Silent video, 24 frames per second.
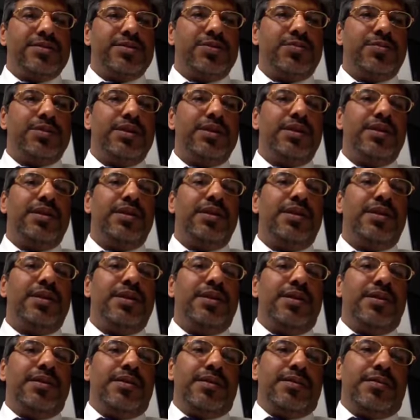to be the
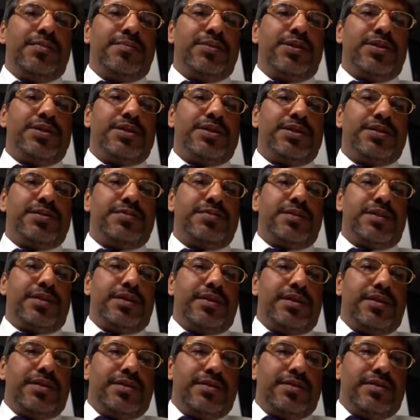process
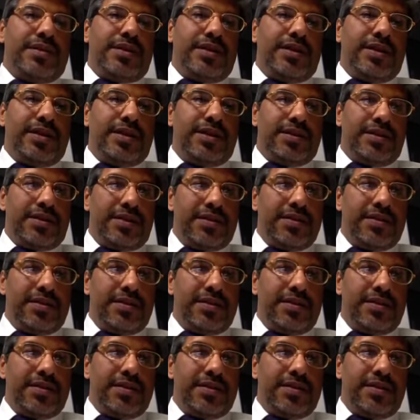error.